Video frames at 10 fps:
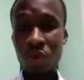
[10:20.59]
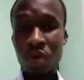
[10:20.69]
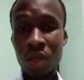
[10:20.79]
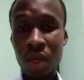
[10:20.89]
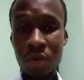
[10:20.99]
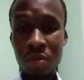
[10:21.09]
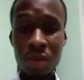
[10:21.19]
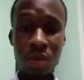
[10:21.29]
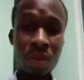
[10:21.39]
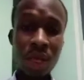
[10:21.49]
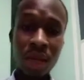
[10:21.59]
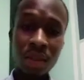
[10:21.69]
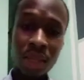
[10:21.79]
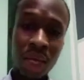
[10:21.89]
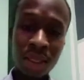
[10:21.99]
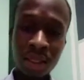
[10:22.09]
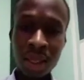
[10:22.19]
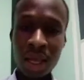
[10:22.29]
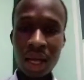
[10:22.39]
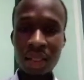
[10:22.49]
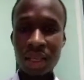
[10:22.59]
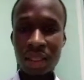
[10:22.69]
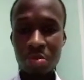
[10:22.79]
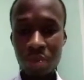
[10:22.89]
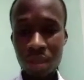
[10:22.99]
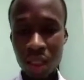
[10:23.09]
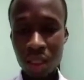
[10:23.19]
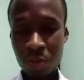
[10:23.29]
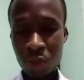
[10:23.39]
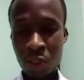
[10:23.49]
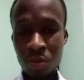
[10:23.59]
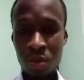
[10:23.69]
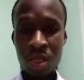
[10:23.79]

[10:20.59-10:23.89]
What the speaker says: to make sure we exercise as best as possible so that